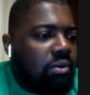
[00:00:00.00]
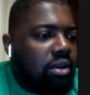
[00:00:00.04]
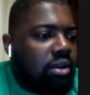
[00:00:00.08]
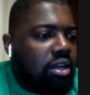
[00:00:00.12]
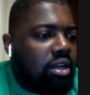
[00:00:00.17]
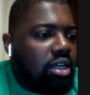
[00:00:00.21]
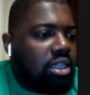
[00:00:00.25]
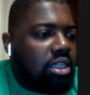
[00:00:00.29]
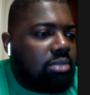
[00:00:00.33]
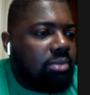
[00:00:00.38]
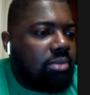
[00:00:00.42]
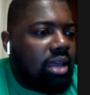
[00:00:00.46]

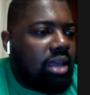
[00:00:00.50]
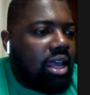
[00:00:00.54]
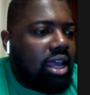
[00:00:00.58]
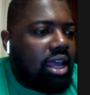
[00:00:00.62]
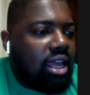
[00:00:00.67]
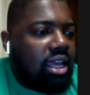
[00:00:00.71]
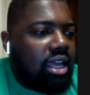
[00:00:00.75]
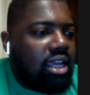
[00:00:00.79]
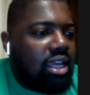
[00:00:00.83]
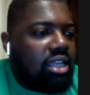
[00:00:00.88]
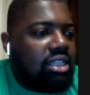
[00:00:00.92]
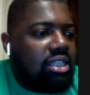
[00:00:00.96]
Ruggs,
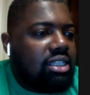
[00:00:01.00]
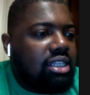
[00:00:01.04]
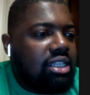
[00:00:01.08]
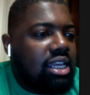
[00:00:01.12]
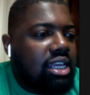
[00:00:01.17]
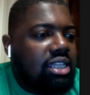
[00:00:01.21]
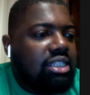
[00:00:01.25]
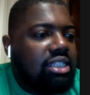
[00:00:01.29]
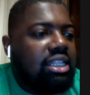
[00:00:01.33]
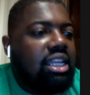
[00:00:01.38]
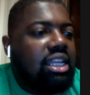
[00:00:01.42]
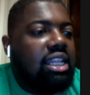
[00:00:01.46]
man. He's
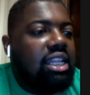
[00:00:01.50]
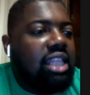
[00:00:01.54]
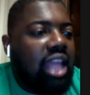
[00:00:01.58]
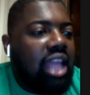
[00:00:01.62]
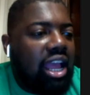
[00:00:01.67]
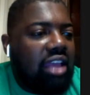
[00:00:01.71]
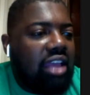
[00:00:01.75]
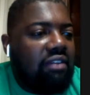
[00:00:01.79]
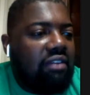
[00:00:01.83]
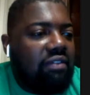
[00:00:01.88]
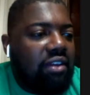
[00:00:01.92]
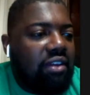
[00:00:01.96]

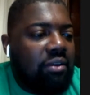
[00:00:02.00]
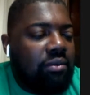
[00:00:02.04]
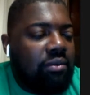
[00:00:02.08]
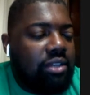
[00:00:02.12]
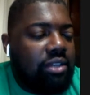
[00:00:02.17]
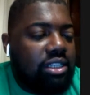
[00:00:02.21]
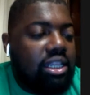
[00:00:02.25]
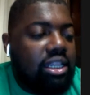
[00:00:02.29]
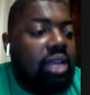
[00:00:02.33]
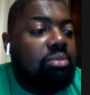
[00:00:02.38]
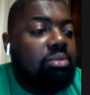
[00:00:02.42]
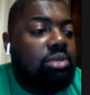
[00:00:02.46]
69th in
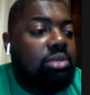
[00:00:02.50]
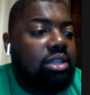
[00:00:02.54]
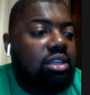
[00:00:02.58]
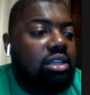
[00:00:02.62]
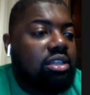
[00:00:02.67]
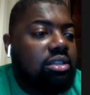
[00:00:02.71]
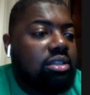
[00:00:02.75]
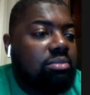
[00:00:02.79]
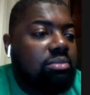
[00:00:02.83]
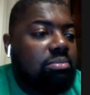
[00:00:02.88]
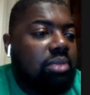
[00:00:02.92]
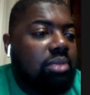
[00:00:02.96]
receptions,